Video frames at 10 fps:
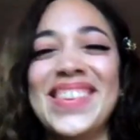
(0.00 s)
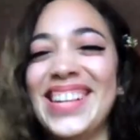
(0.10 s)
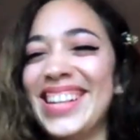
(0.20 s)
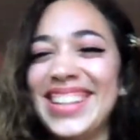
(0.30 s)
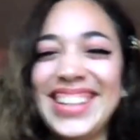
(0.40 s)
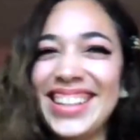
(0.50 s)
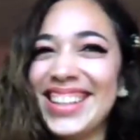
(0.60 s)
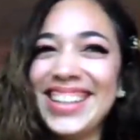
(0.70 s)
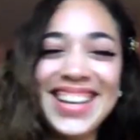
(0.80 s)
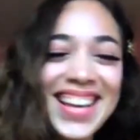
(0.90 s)
no,
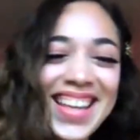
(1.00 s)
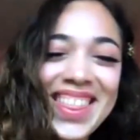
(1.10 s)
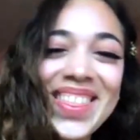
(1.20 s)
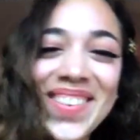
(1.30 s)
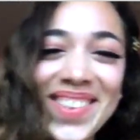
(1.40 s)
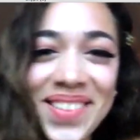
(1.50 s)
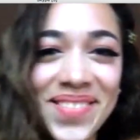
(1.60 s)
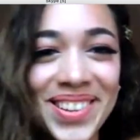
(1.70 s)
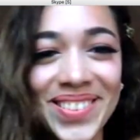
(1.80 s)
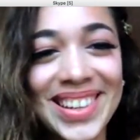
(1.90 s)
no. No,
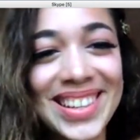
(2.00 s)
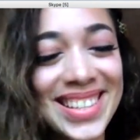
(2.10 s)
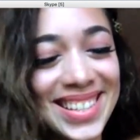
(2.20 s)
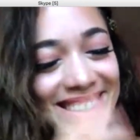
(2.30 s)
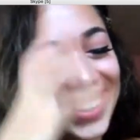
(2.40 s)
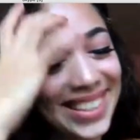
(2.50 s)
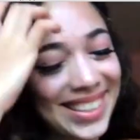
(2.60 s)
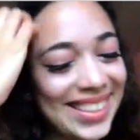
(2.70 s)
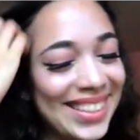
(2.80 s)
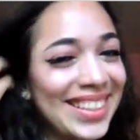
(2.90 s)
no, she
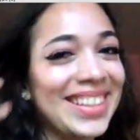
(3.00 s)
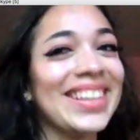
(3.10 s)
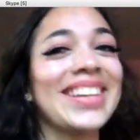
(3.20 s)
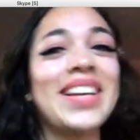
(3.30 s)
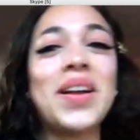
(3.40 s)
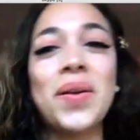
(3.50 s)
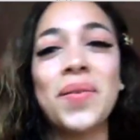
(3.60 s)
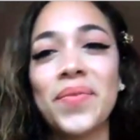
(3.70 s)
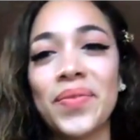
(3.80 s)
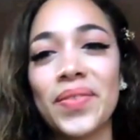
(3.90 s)
doesn't go both ways. So
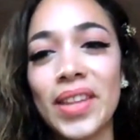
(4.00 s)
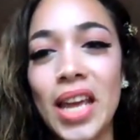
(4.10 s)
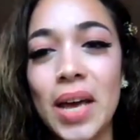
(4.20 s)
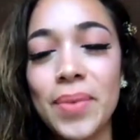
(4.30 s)
there you go